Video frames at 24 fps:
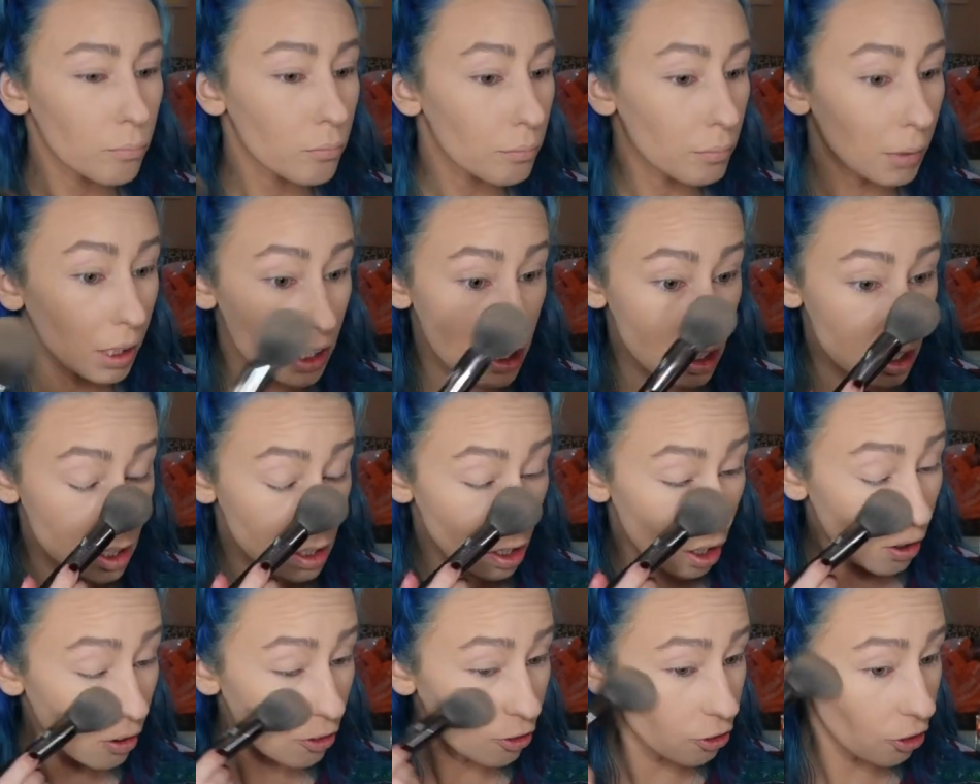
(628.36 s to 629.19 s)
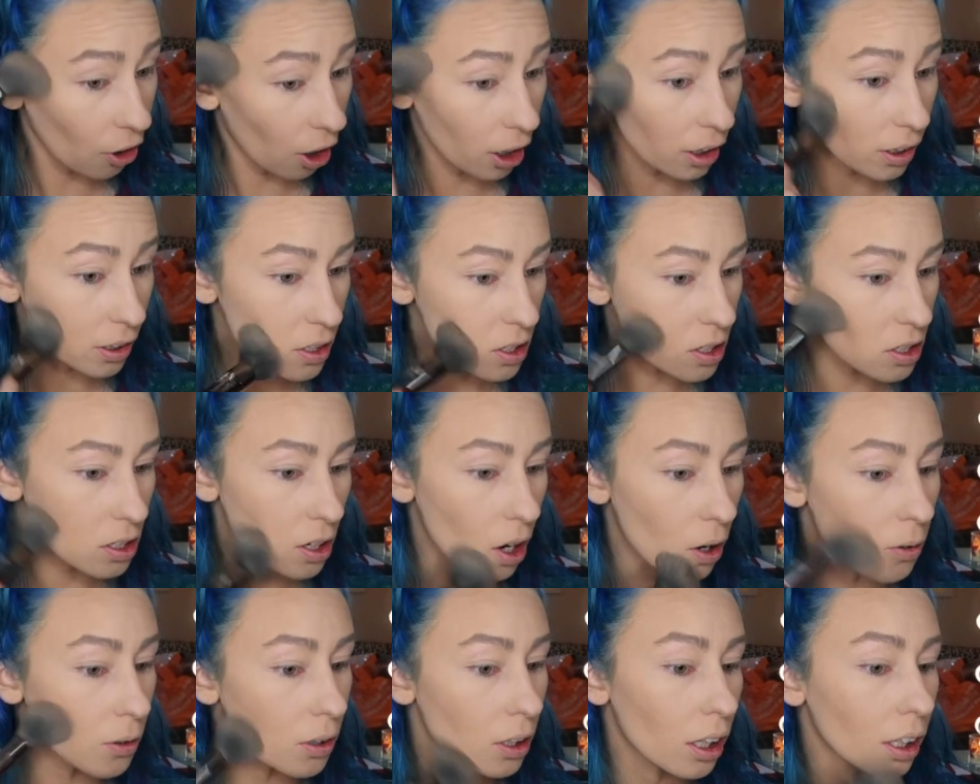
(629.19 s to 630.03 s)
But so far,
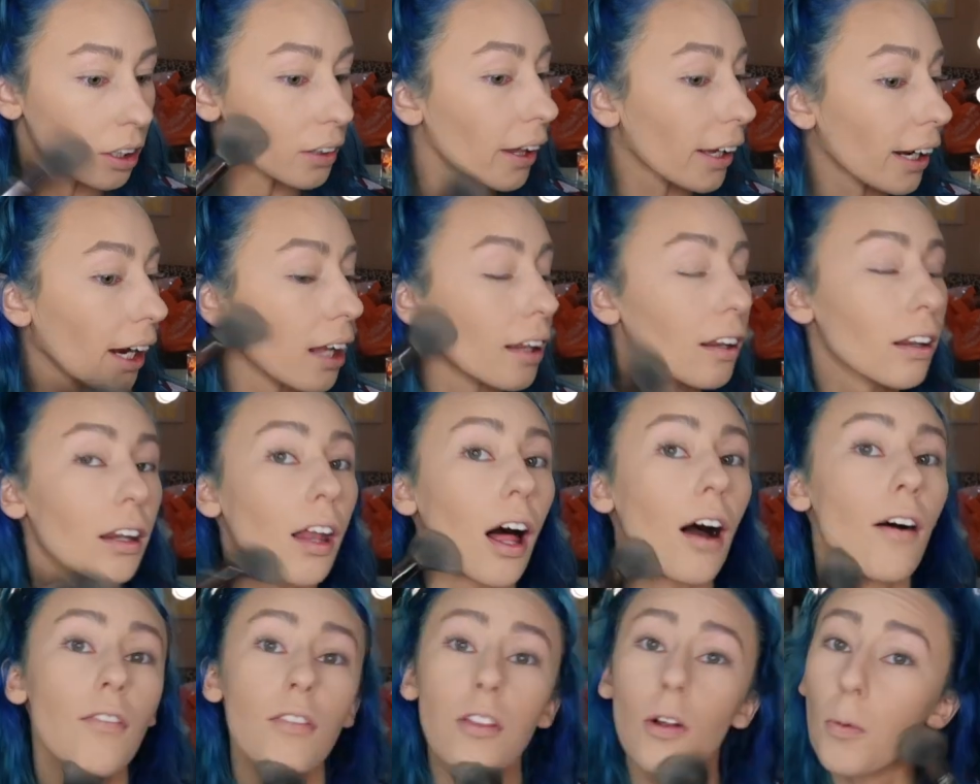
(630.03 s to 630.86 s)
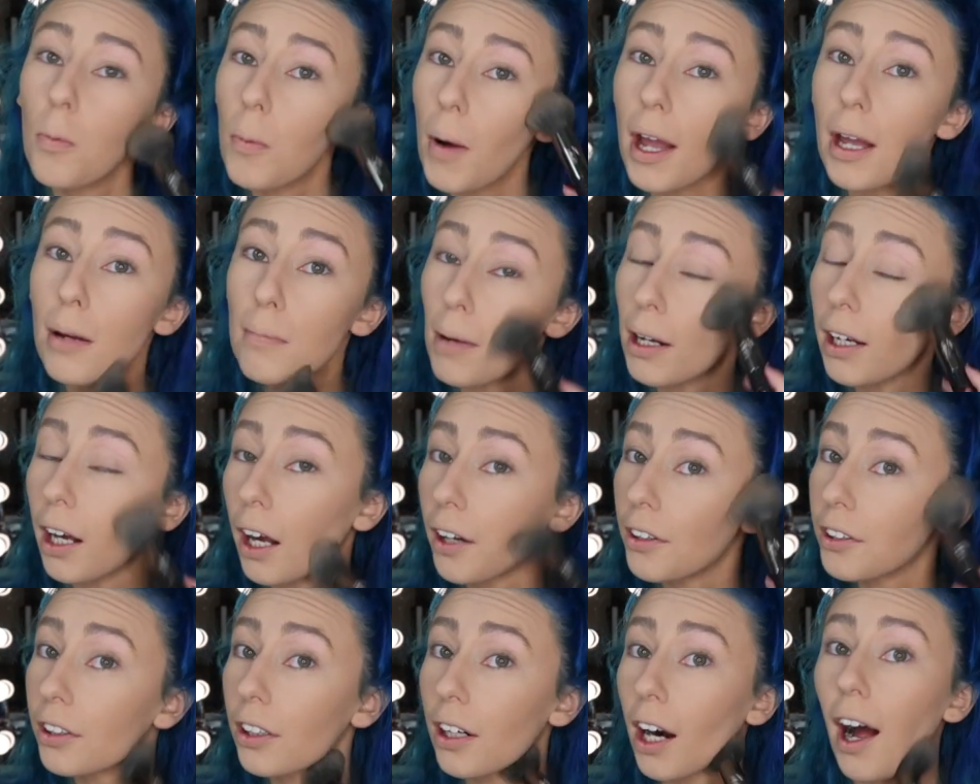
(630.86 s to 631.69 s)
so good. Like, I love the way my
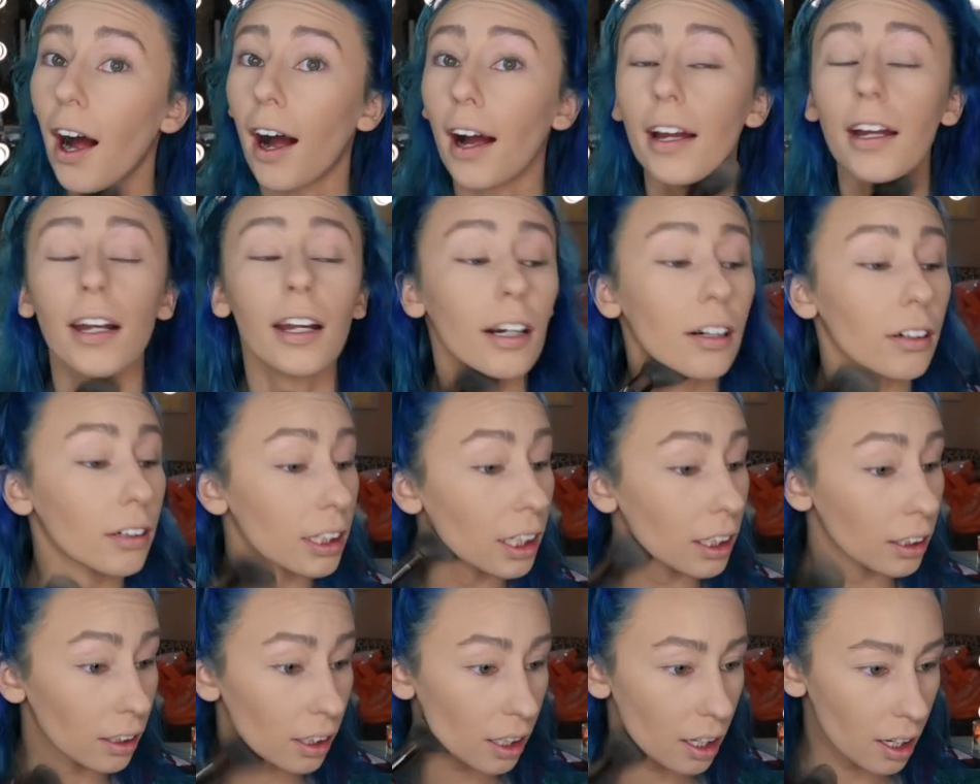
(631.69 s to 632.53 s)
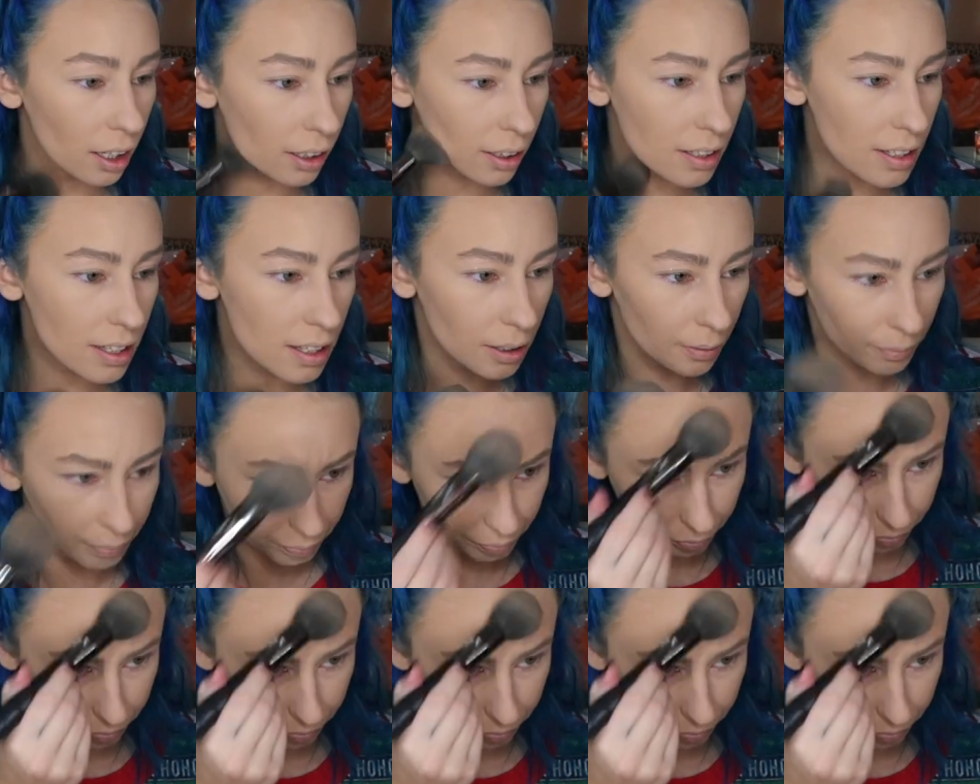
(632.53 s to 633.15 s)
under eye area looks.